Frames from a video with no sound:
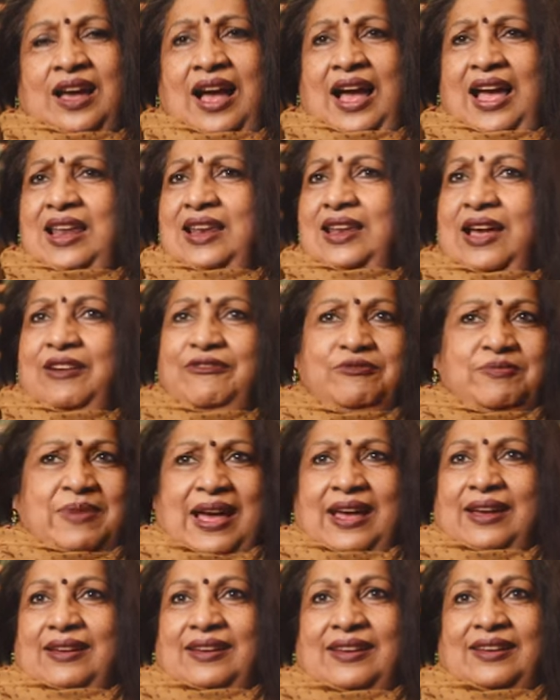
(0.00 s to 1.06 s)
I love
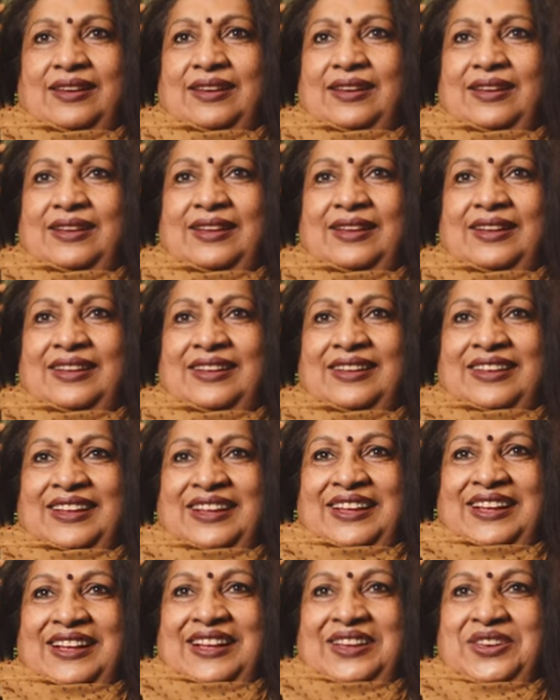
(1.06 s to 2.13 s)
MAC.
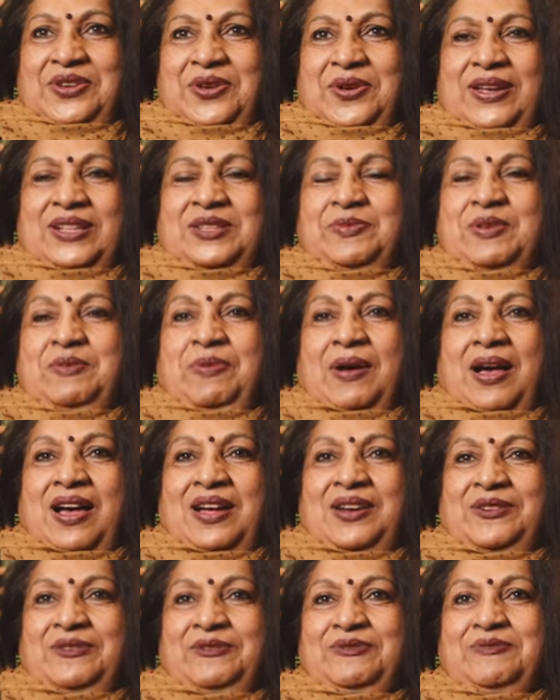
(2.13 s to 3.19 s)
You know, it's been
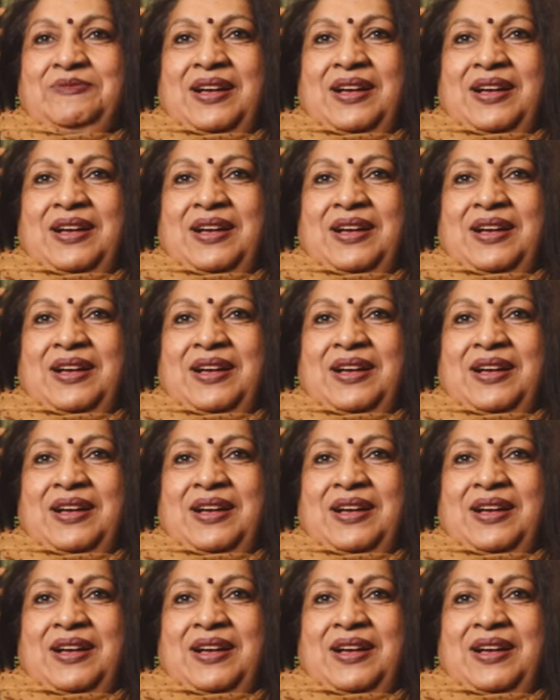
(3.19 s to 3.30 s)
part of